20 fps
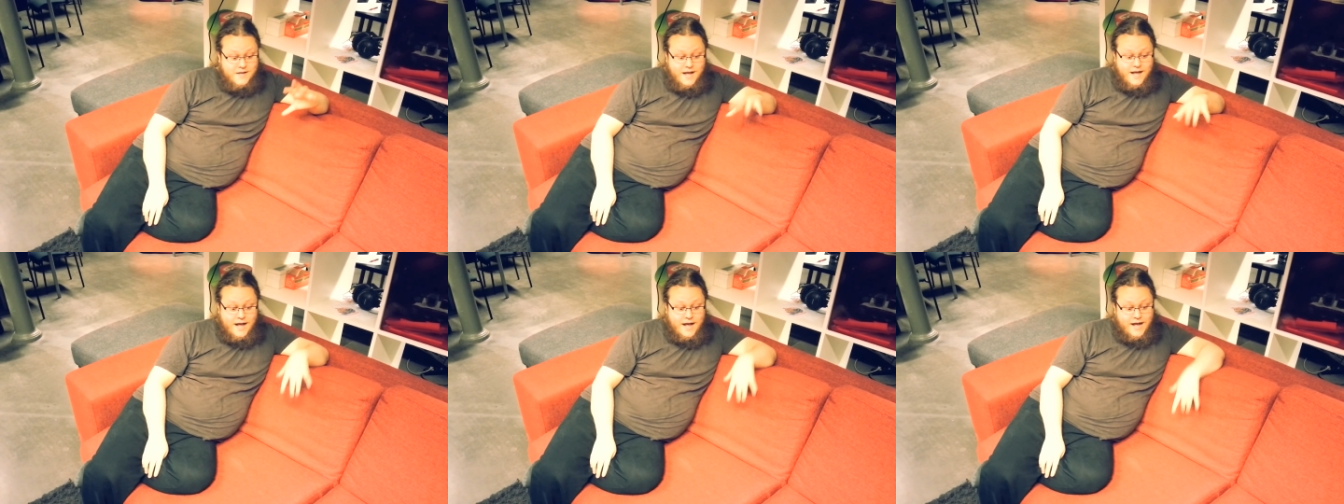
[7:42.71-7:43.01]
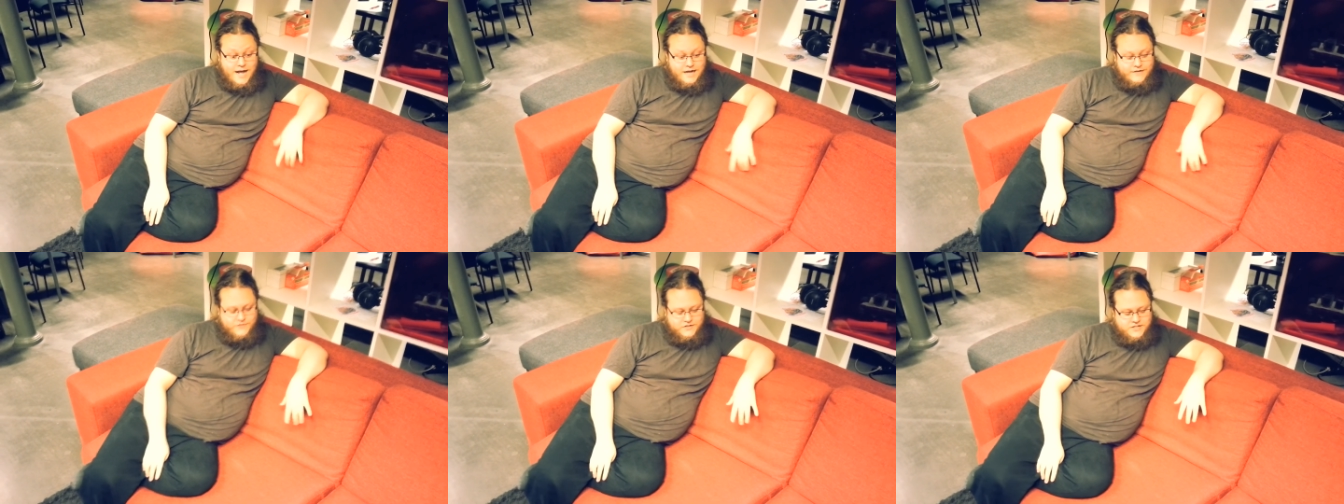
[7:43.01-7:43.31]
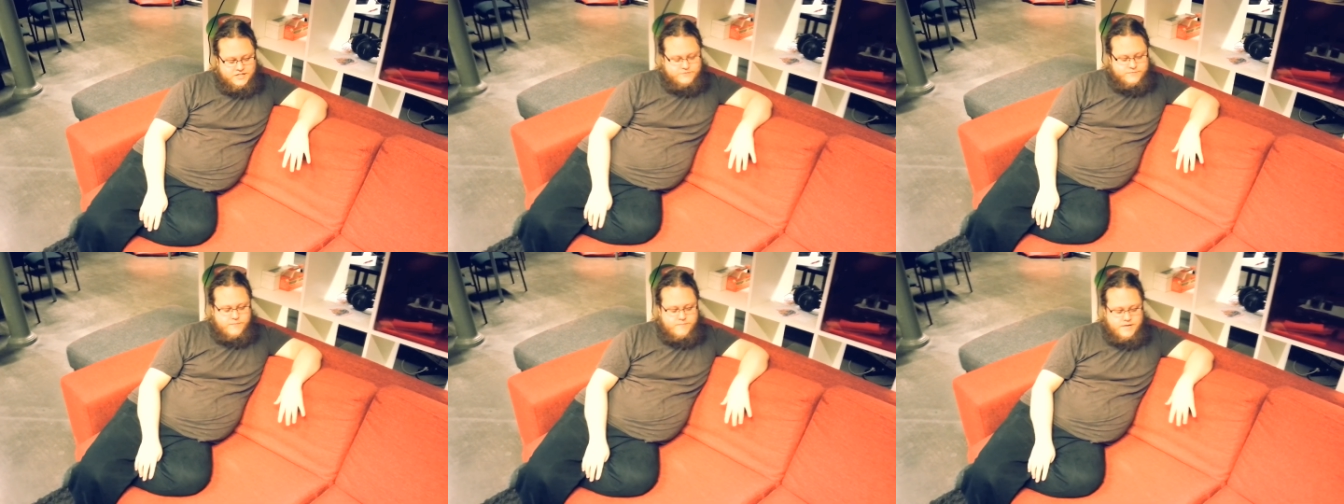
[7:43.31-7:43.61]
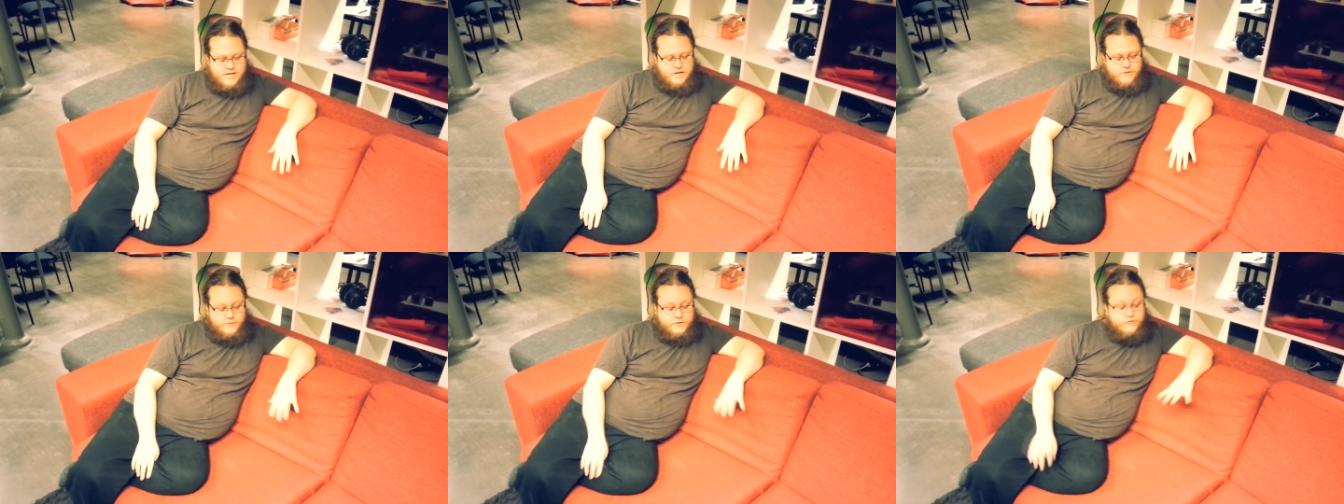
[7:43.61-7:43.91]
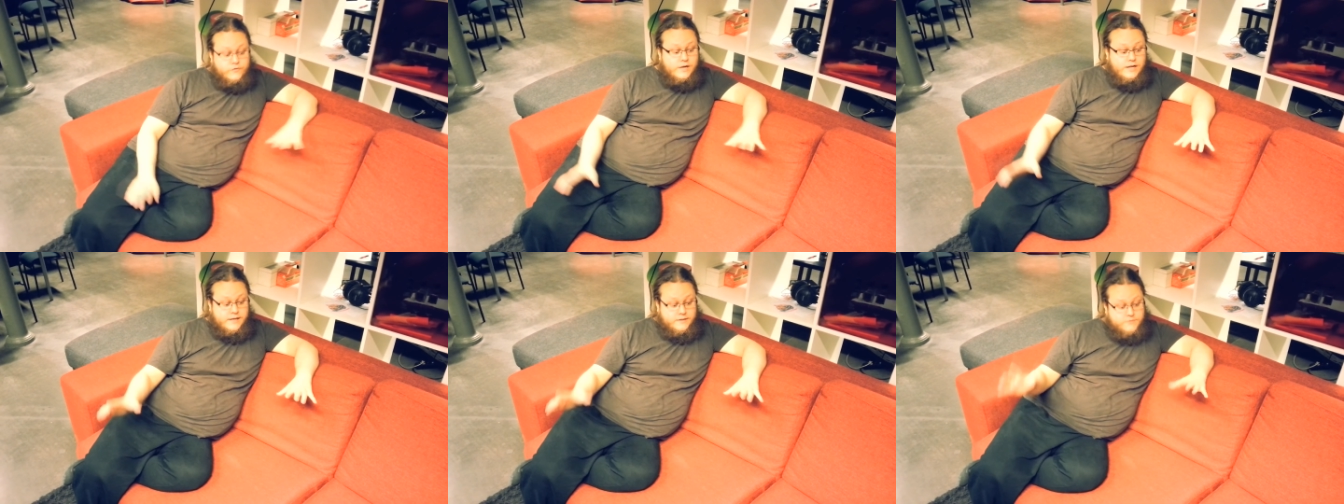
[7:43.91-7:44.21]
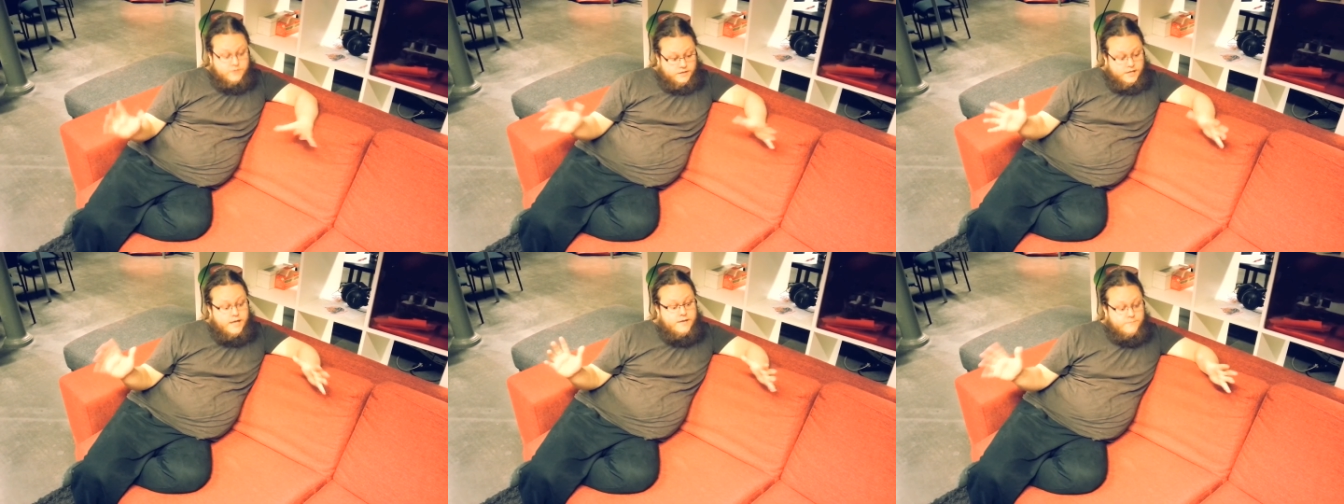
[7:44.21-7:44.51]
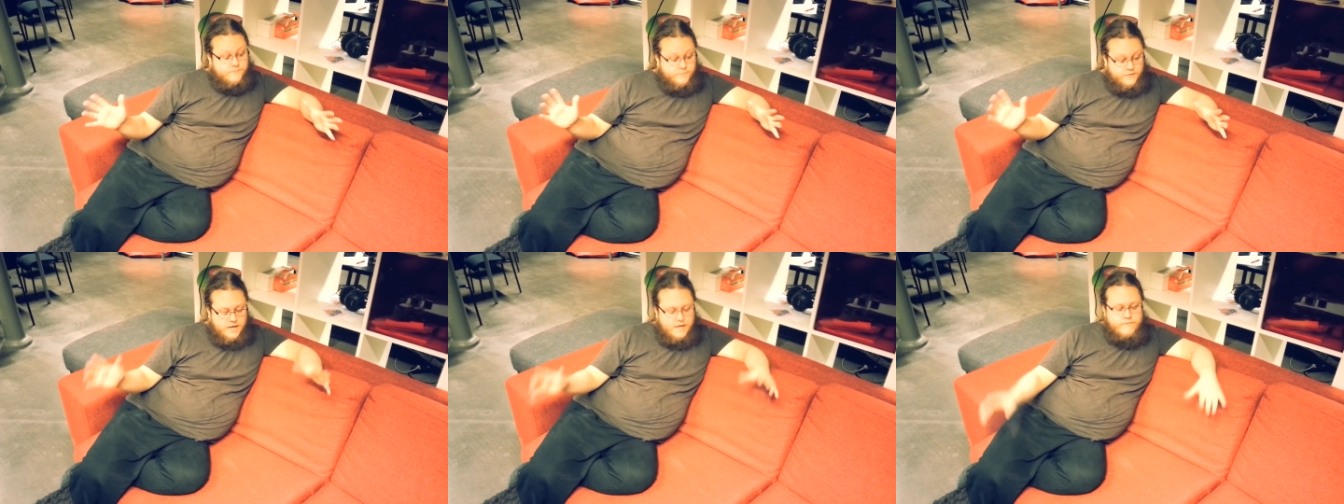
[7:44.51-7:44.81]
uh, advertisement medium, but really the
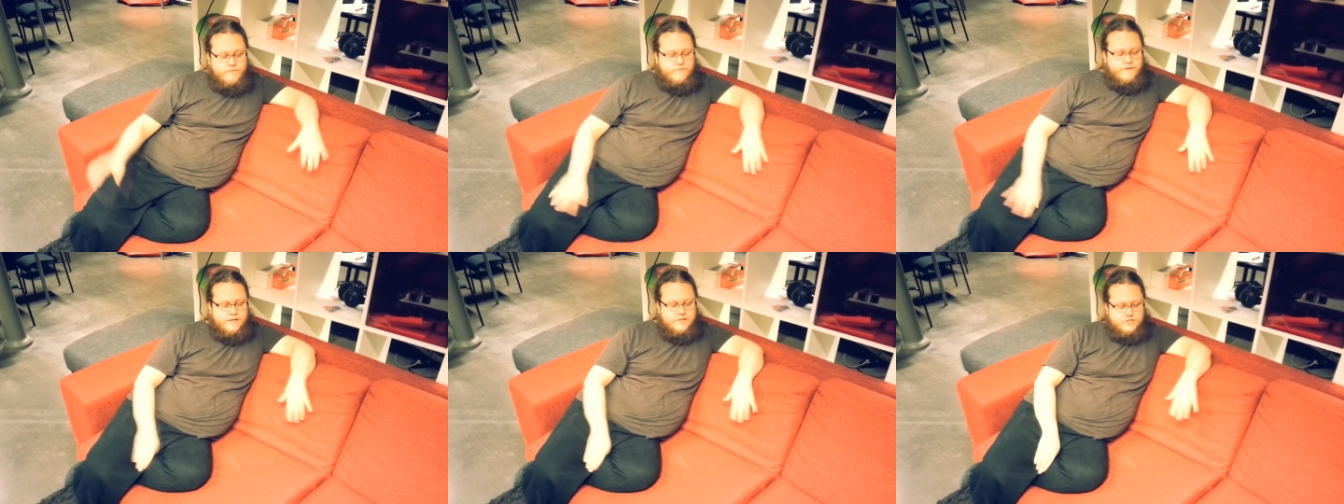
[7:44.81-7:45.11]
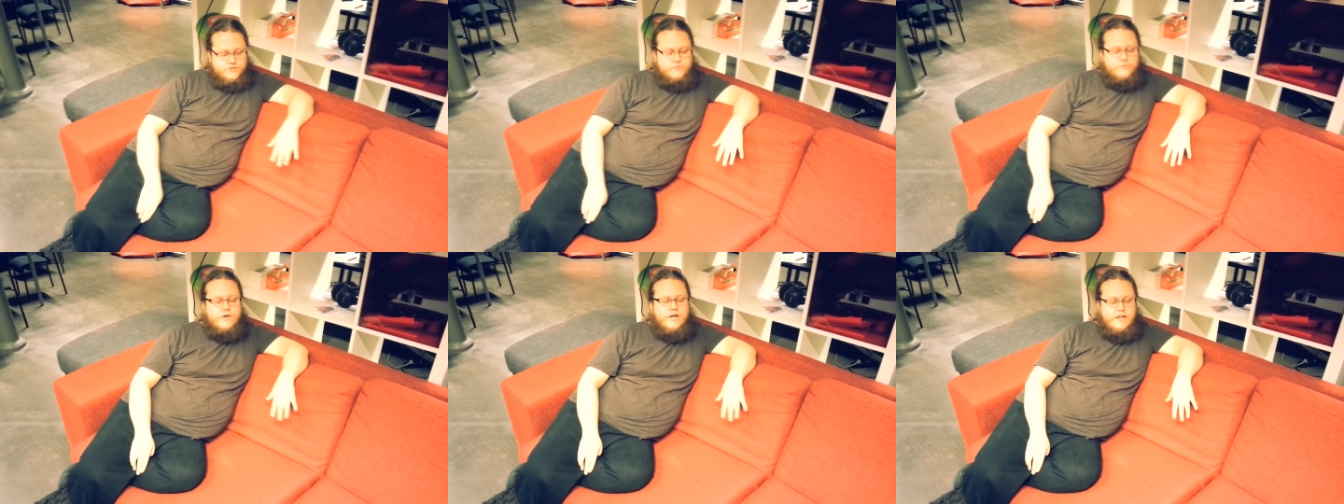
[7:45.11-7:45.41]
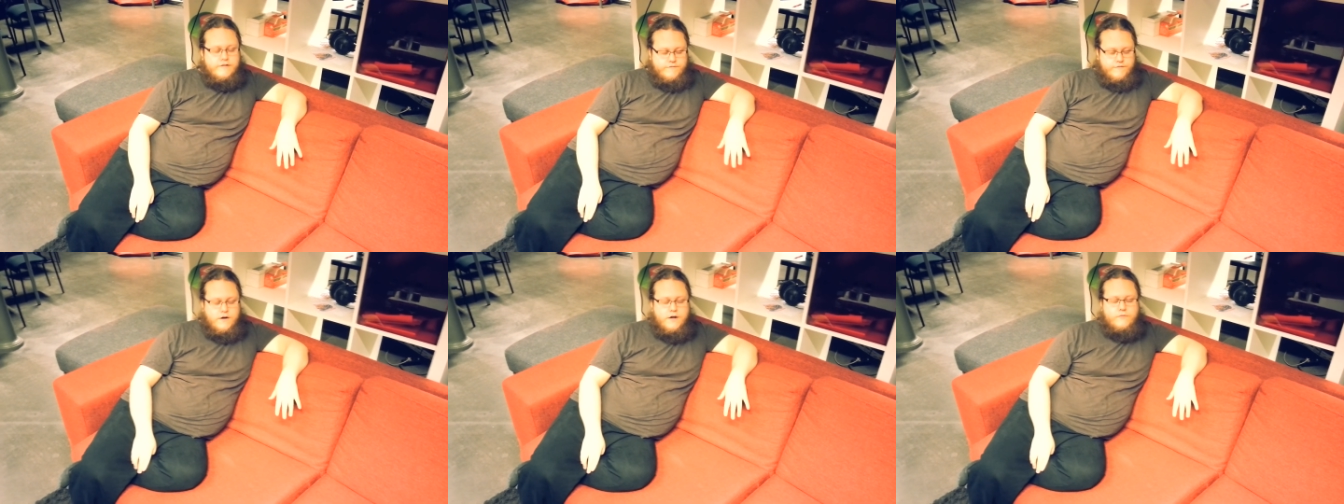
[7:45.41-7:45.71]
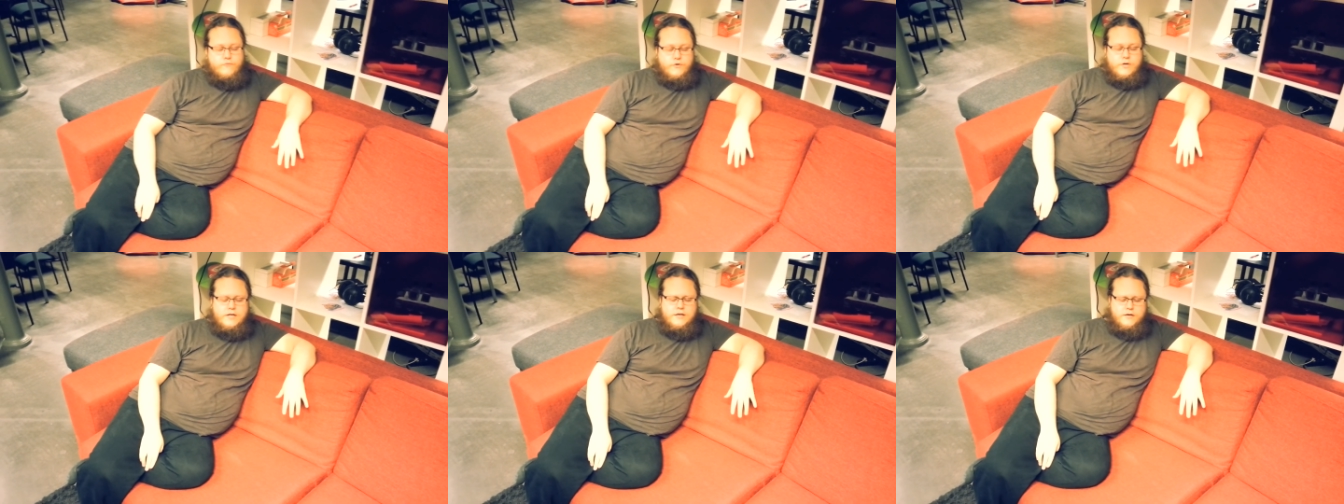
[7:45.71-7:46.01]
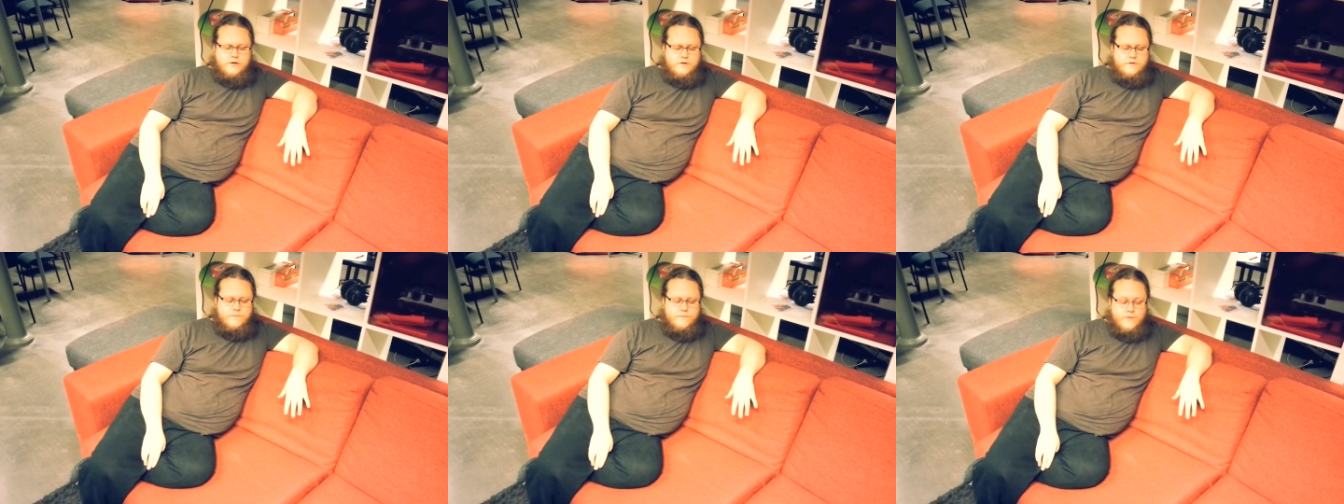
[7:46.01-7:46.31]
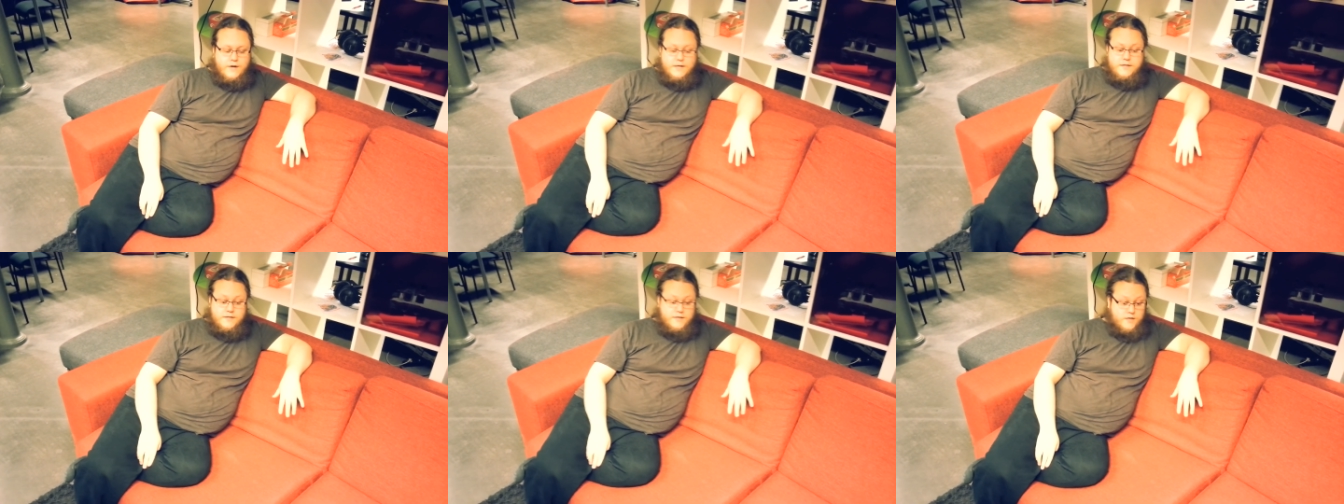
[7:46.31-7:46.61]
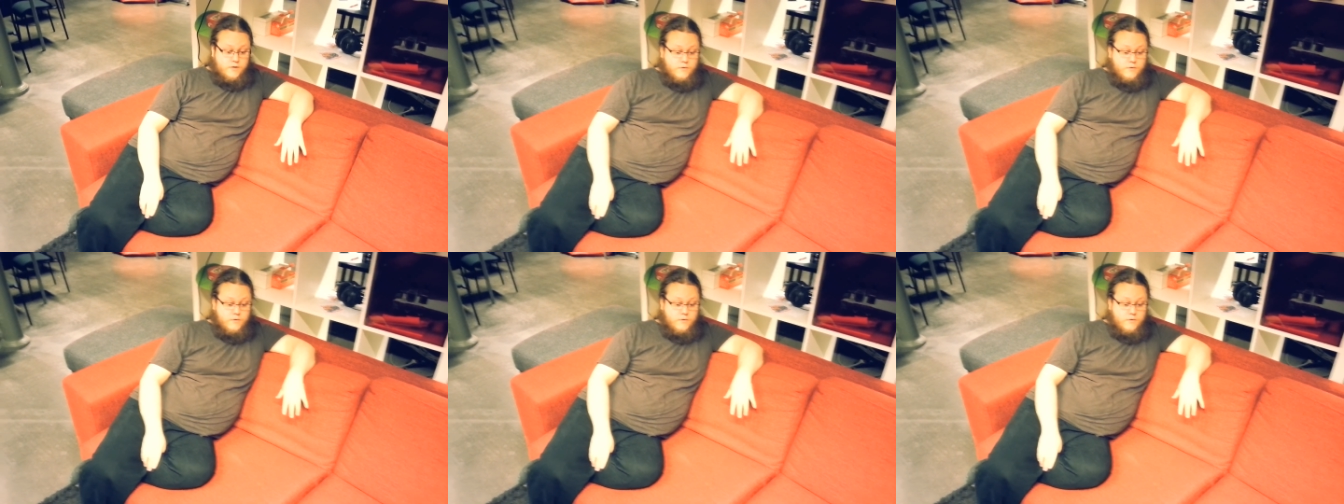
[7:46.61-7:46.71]
game game feels really fun, really good. Right it's